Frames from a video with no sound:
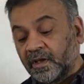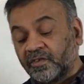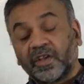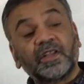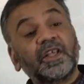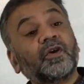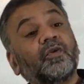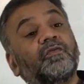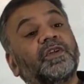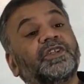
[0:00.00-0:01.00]

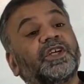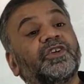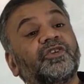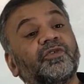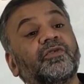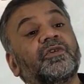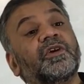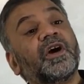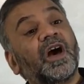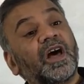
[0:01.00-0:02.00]
Sadiqun will change into
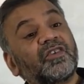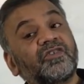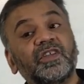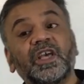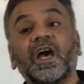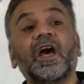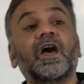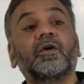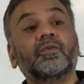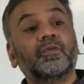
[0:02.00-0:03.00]

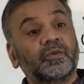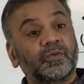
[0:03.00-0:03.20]
astiqa'u.